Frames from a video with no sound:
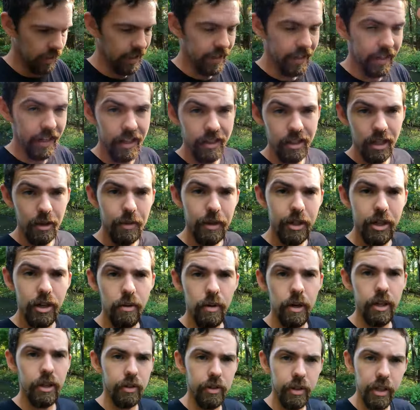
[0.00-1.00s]
again, let me know
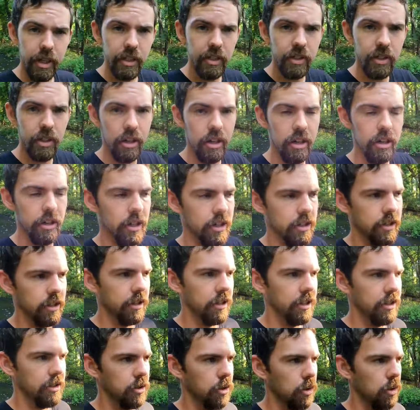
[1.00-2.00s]
what your thoughts are on
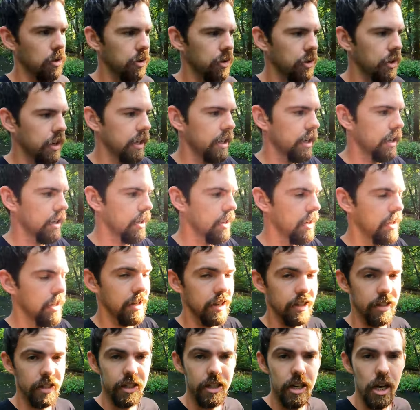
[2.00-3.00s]
this whole thing
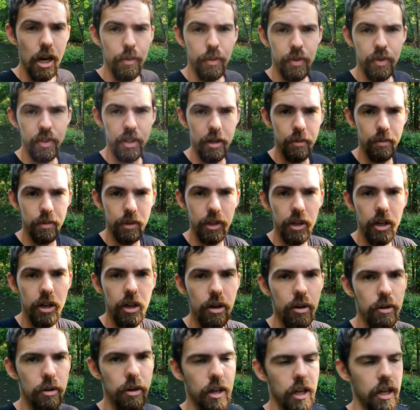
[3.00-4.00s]
in the comments down
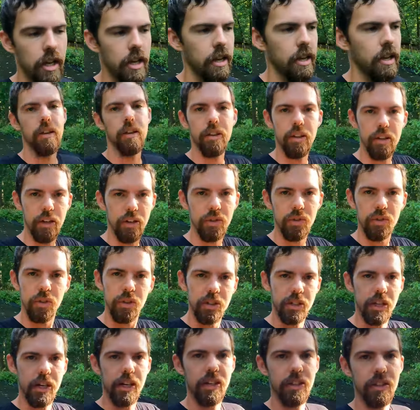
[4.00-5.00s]
below. I'll see
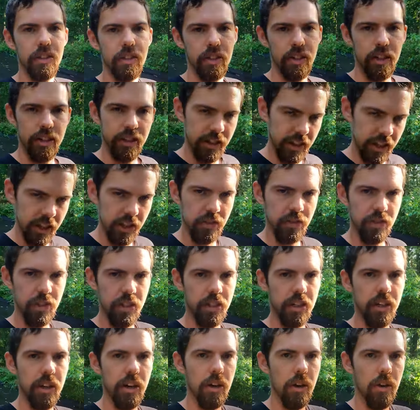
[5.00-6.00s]
you guys on the next
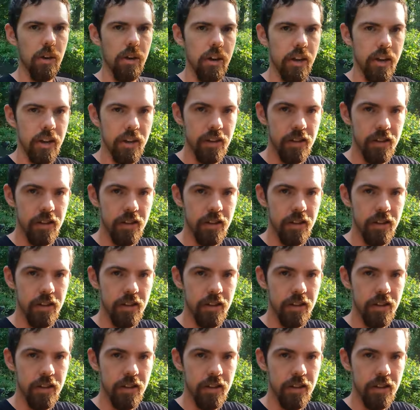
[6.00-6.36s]
video.